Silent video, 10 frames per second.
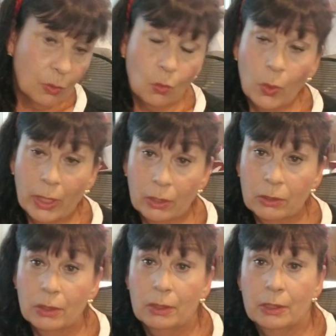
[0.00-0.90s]

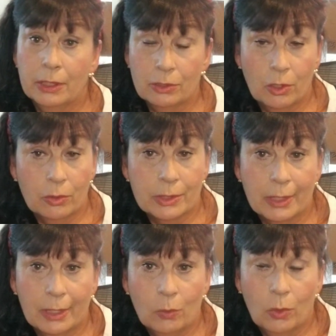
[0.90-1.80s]
well as long as
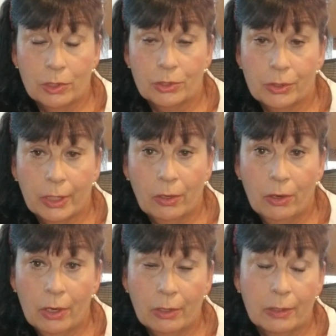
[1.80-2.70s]
I watch her like a
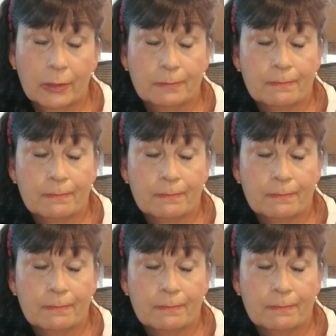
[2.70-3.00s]
hawk.